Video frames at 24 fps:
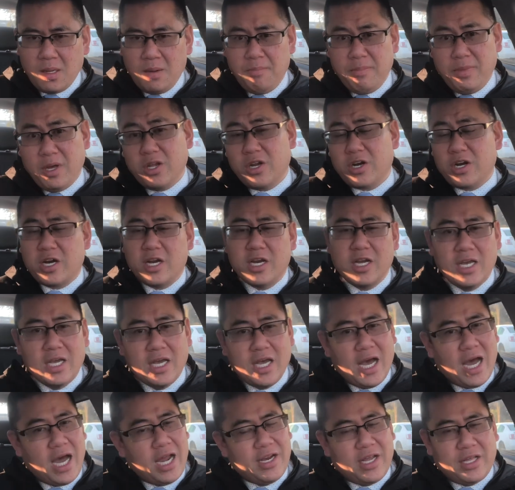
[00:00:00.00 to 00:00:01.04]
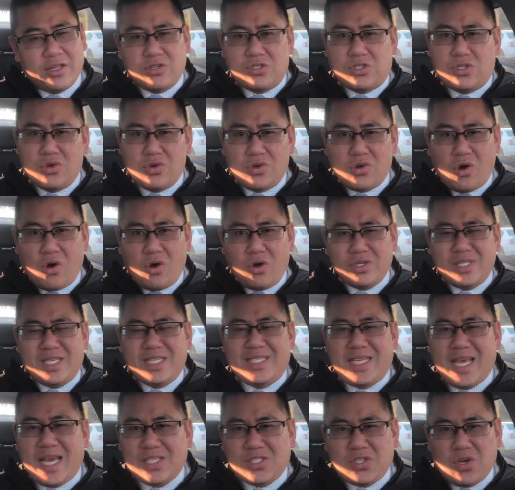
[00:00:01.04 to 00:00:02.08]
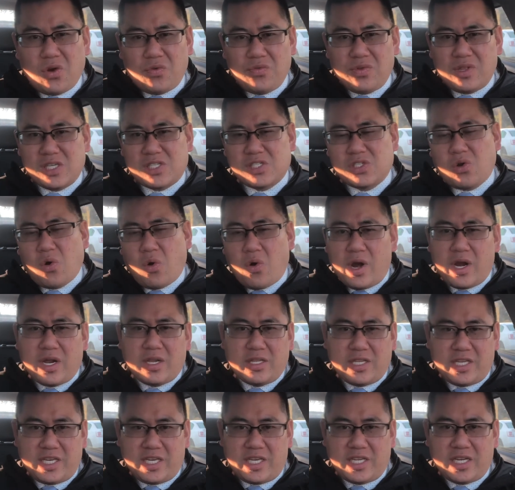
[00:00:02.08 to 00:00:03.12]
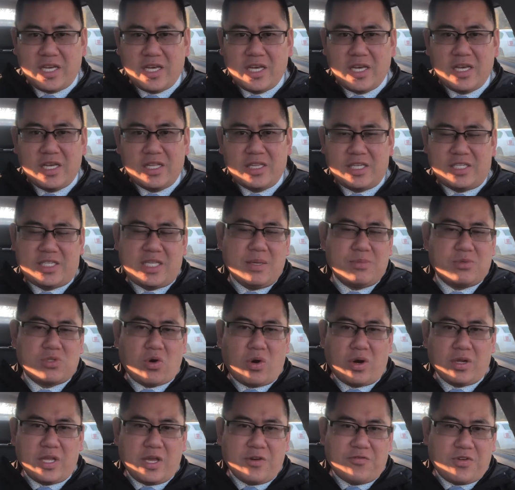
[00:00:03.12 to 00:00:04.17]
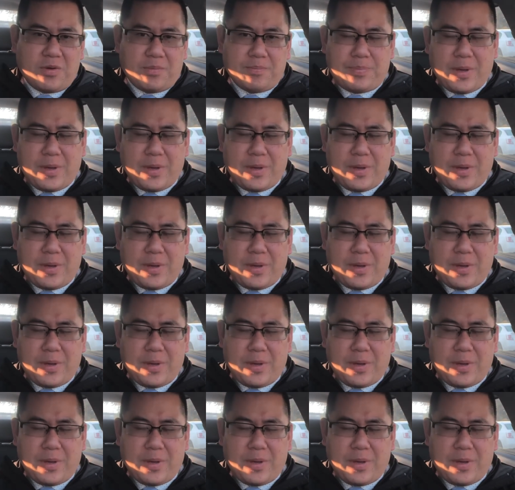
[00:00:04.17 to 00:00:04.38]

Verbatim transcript: Miller, another two goals. He takes over the scoring lead, the team scoring lead from